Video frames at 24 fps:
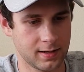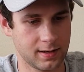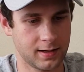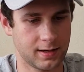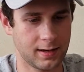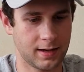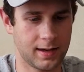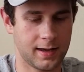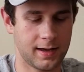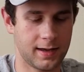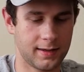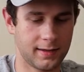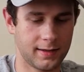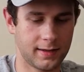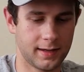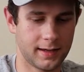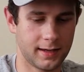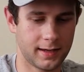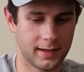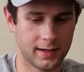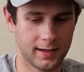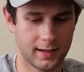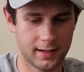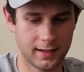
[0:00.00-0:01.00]
And
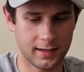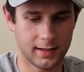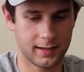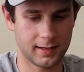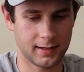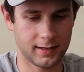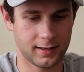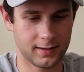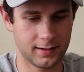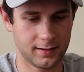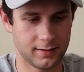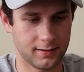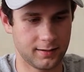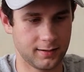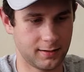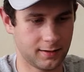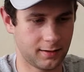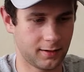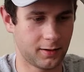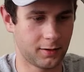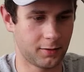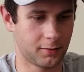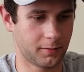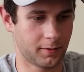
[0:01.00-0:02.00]
then,
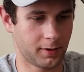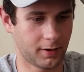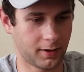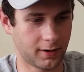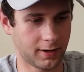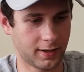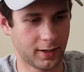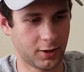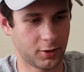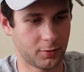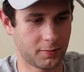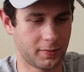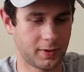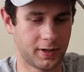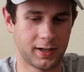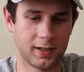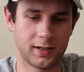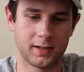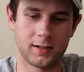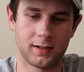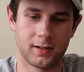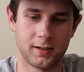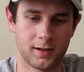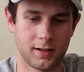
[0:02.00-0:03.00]
oh, I already opened it.
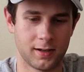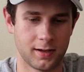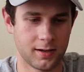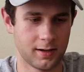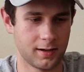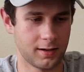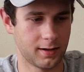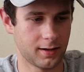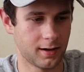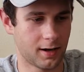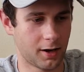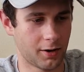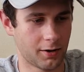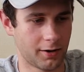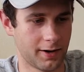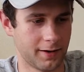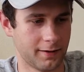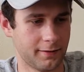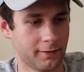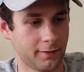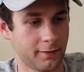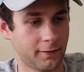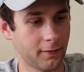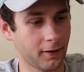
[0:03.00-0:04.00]
Oh, I
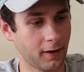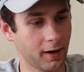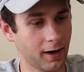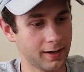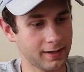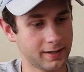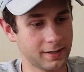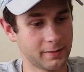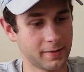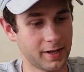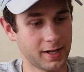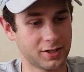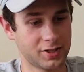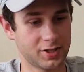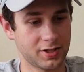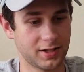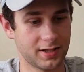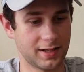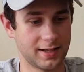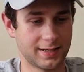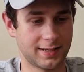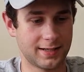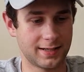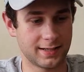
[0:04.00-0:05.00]
forgot to mention
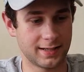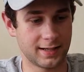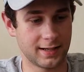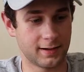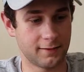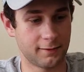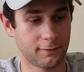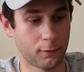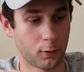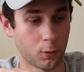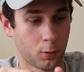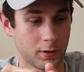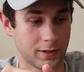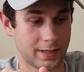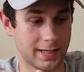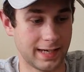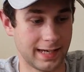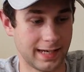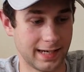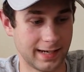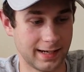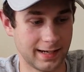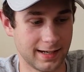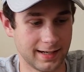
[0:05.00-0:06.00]
this is a
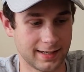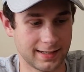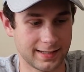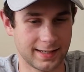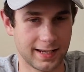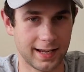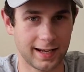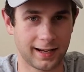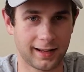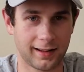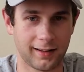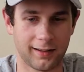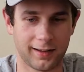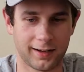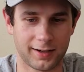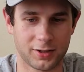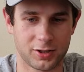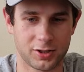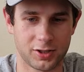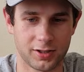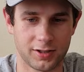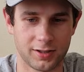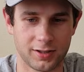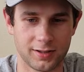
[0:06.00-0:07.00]
14 set
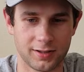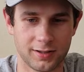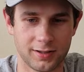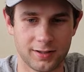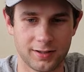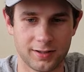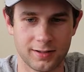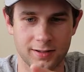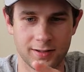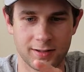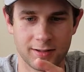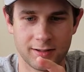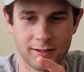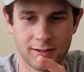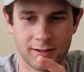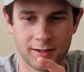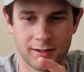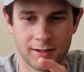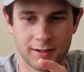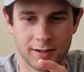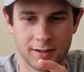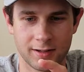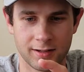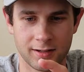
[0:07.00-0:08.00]
collection,
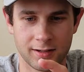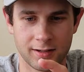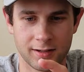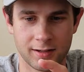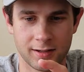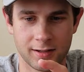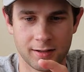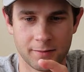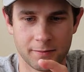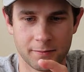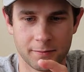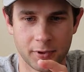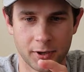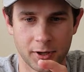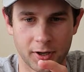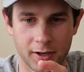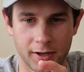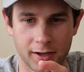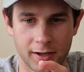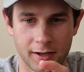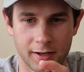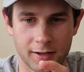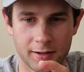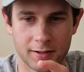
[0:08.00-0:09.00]

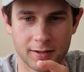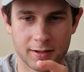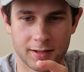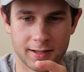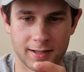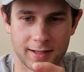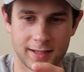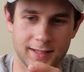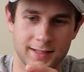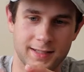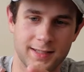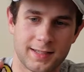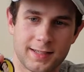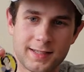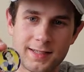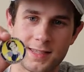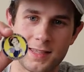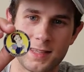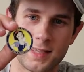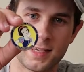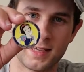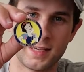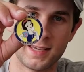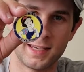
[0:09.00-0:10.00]
but this is
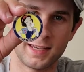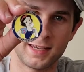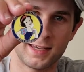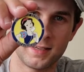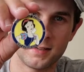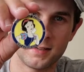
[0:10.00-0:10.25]
the